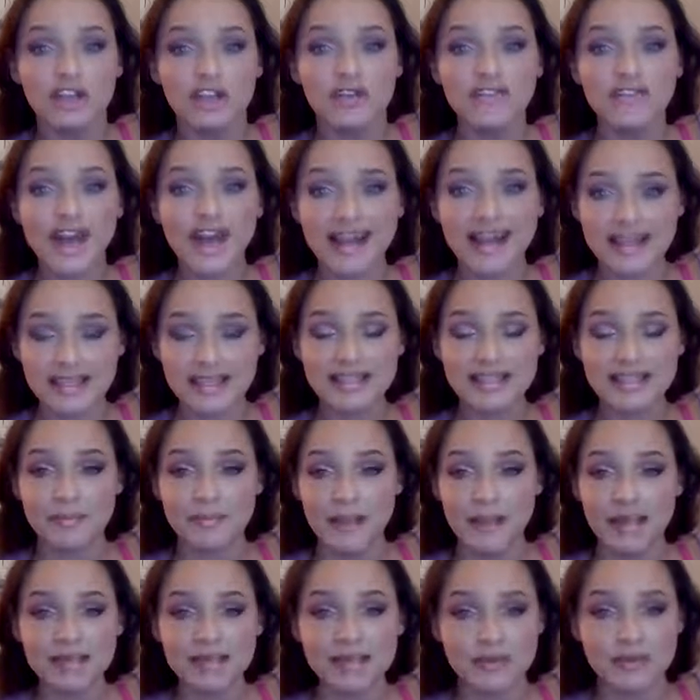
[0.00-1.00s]
you've got these
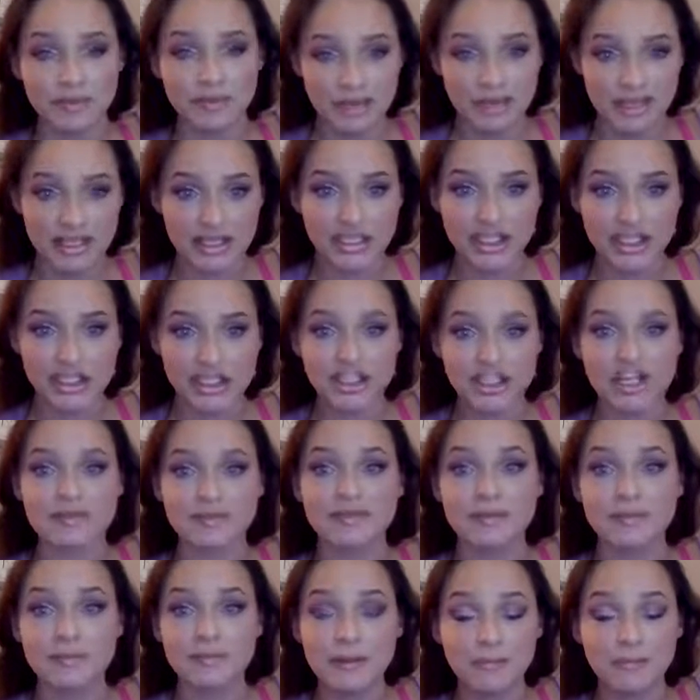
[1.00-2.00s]
amazing
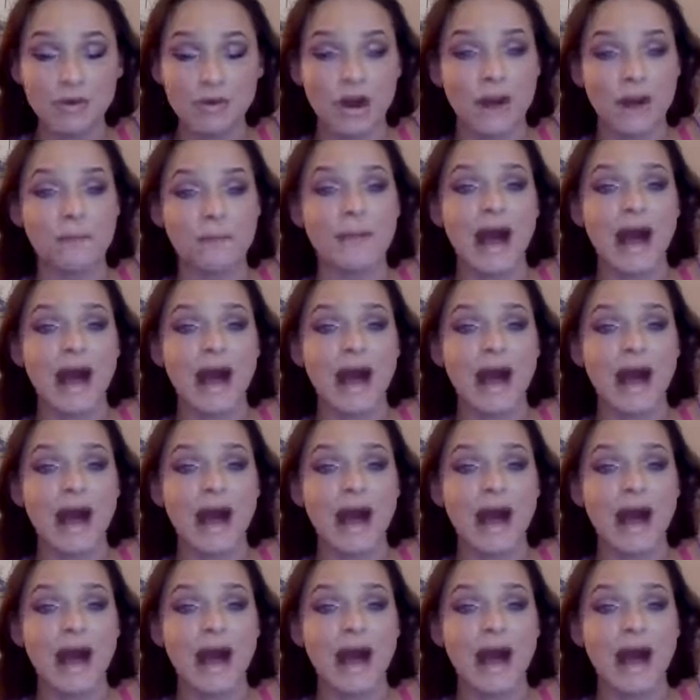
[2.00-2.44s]
relationships and people are